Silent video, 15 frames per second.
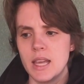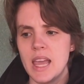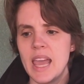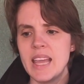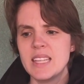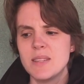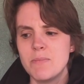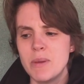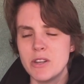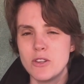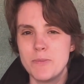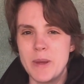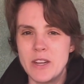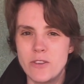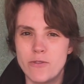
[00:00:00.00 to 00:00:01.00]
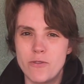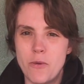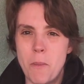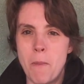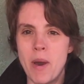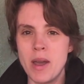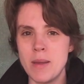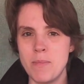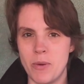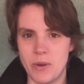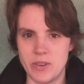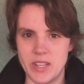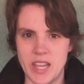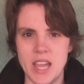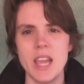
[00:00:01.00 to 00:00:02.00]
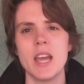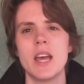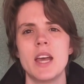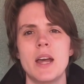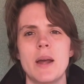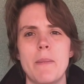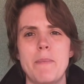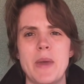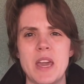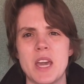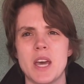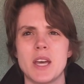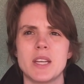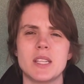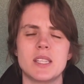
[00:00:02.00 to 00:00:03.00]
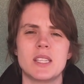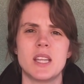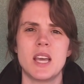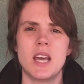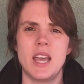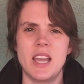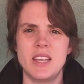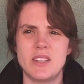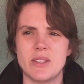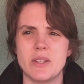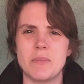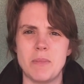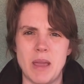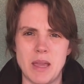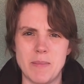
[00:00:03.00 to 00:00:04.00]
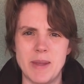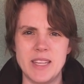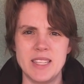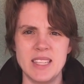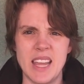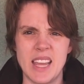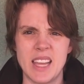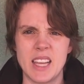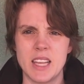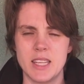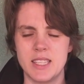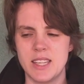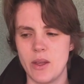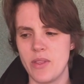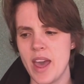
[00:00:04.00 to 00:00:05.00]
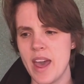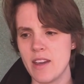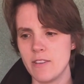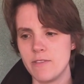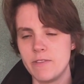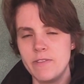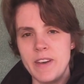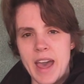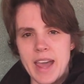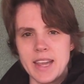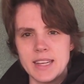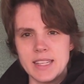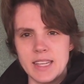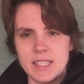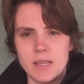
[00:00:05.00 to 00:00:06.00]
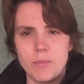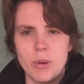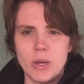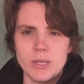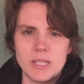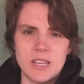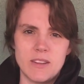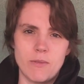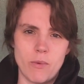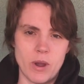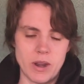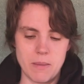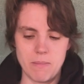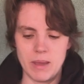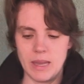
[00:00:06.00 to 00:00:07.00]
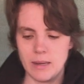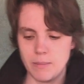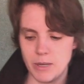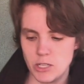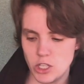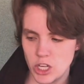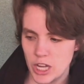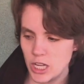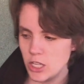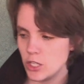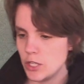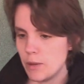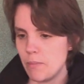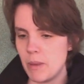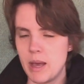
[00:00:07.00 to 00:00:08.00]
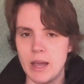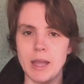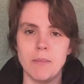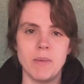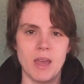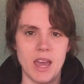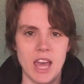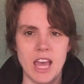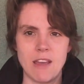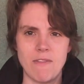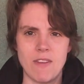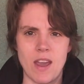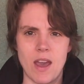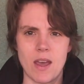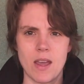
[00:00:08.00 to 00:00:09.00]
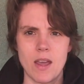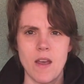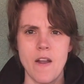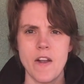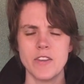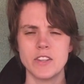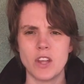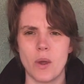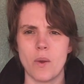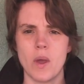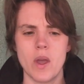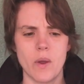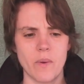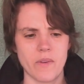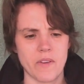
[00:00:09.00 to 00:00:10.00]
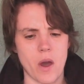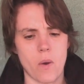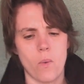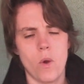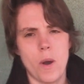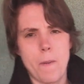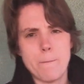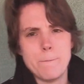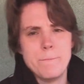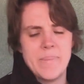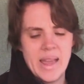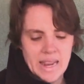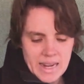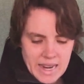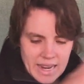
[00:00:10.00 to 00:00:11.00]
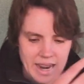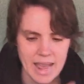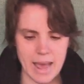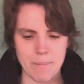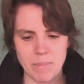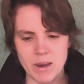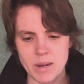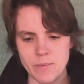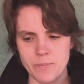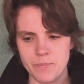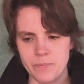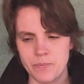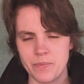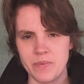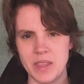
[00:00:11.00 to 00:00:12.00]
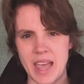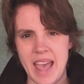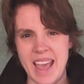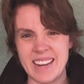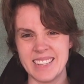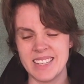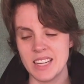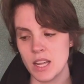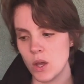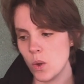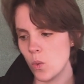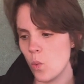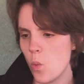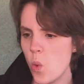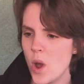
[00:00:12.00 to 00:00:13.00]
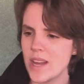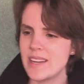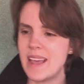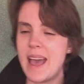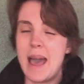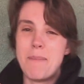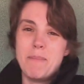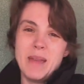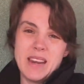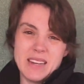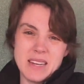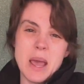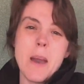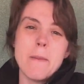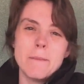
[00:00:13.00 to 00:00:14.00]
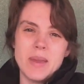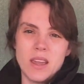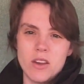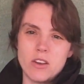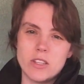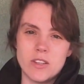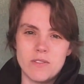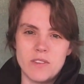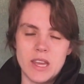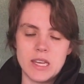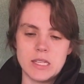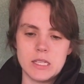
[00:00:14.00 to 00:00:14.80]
it's much better for my body because it doesn't make me sick. So that effect is a positive one. It made me change my behavior. So we've got what made it happen and what happened because of it.